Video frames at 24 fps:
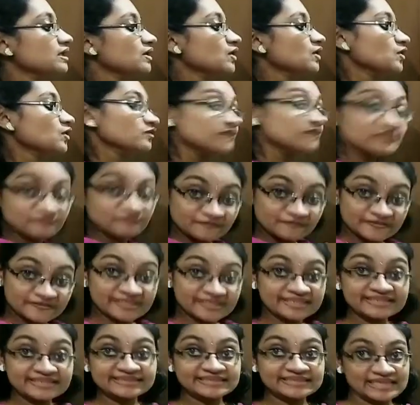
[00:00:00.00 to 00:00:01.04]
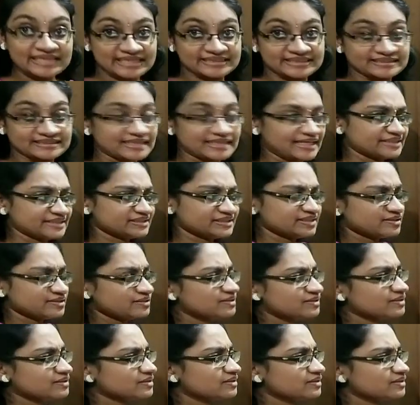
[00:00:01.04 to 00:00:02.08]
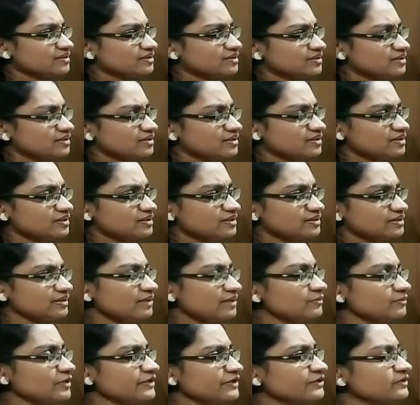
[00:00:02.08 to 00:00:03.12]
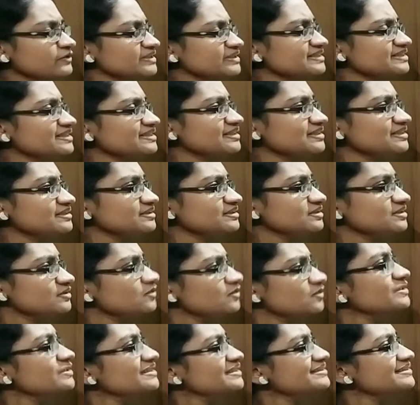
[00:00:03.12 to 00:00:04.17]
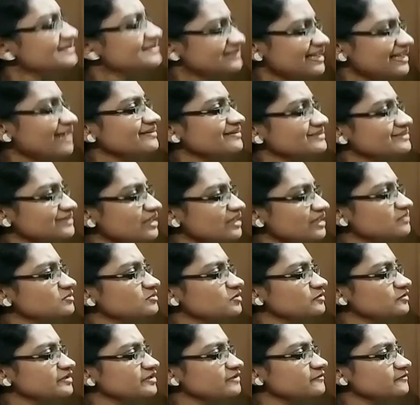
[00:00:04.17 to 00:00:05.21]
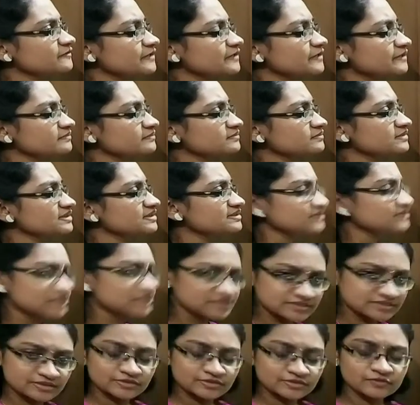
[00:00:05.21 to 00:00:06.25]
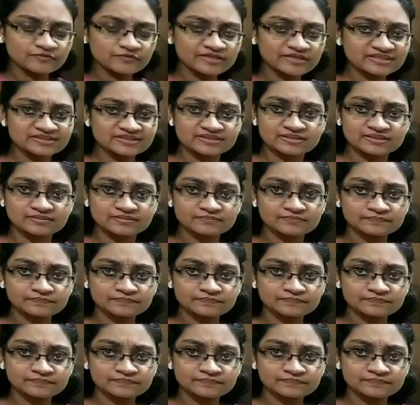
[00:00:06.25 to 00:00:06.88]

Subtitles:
we feel it like that. Now my question is, do these stars are moving from this east to west?